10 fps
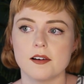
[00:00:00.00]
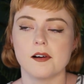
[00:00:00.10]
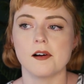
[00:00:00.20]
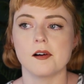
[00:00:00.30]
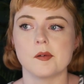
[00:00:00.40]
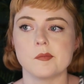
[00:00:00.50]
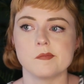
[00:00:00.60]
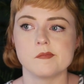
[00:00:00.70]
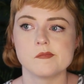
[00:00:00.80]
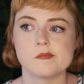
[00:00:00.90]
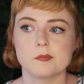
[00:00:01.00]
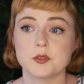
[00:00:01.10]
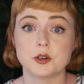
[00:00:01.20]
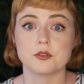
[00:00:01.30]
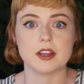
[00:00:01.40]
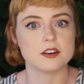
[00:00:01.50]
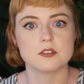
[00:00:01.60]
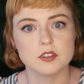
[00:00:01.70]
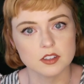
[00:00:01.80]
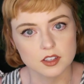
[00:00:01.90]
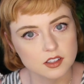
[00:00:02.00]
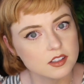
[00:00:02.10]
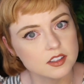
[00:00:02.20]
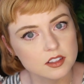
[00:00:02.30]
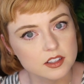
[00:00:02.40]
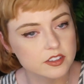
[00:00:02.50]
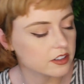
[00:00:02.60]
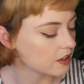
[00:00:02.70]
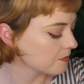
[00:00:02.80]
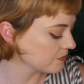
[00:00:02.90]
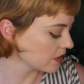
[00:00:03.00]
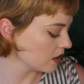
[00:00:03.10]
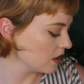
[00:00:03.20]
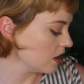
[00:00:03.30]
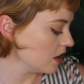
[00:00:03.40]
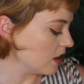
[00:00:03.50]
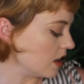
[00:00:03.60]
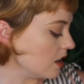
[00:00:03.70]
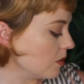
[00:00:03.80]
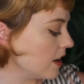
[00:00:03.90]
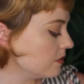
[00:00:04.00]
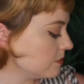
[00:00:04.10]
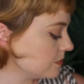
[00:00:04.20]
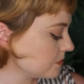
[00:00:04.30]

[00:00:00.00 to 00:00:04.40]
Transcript: um, to create a feeling in the listener. Anyway,